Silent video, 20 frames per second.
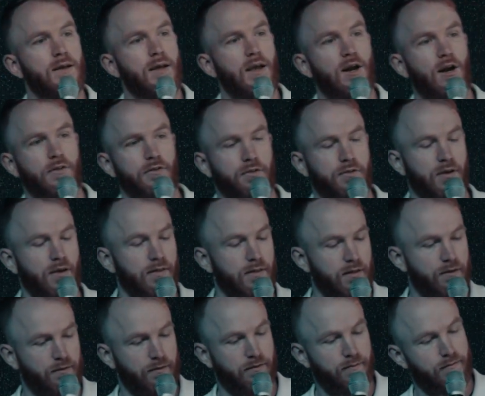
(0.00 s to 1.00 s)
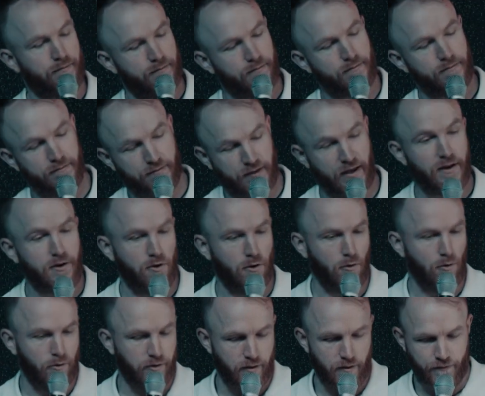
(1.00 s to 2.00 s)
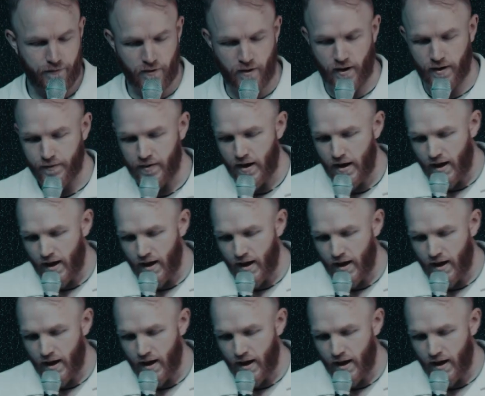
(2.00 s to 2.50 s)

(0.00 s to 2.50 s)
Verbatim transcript: And all of a sudden, this 10 year old in the front